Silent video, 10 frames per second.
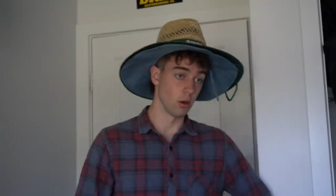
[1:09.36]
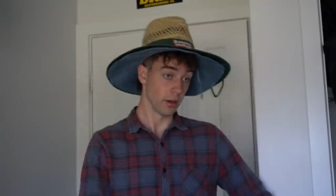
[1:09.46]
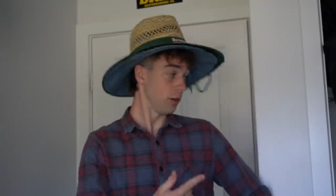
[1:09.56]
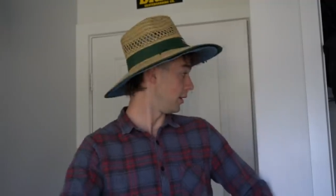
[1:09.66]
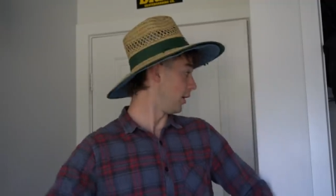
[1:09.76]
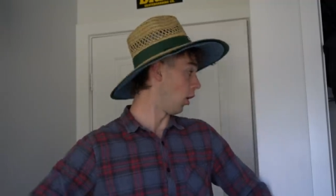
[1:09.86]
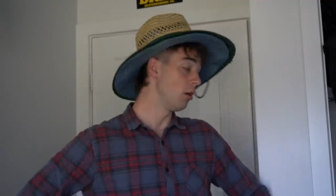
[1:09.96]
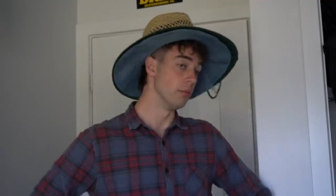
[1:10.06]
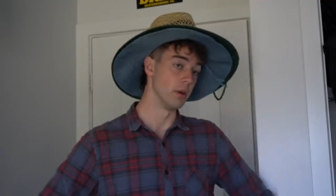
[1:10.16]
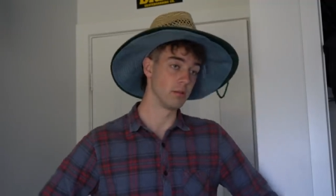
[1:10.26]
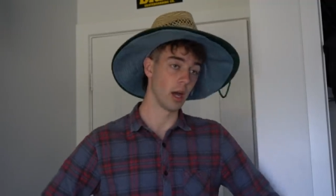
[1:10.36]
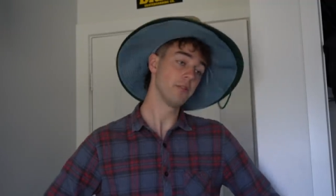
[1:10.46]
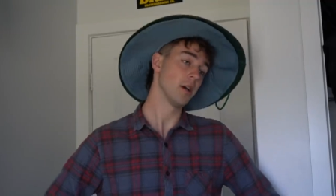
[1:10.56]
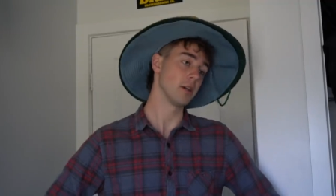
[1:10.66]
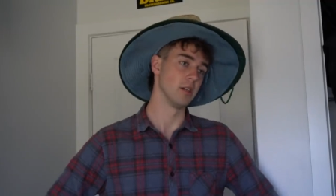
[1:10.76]
Oh, they're already home, but they'll
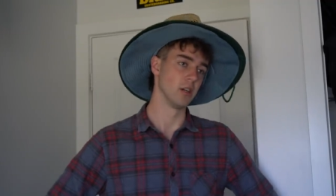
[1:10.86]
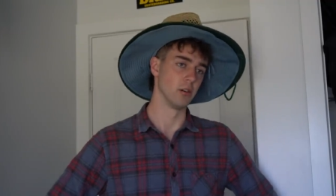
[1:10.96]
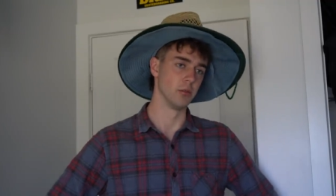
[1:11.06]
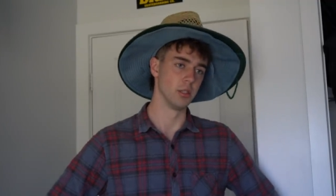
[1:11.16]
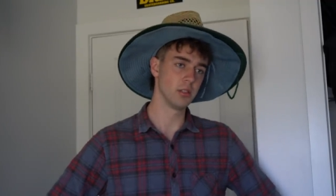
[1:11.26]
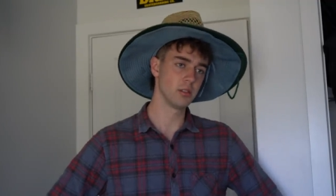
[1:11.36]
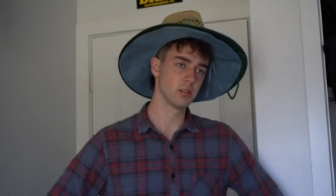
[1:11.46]
fucking get on it with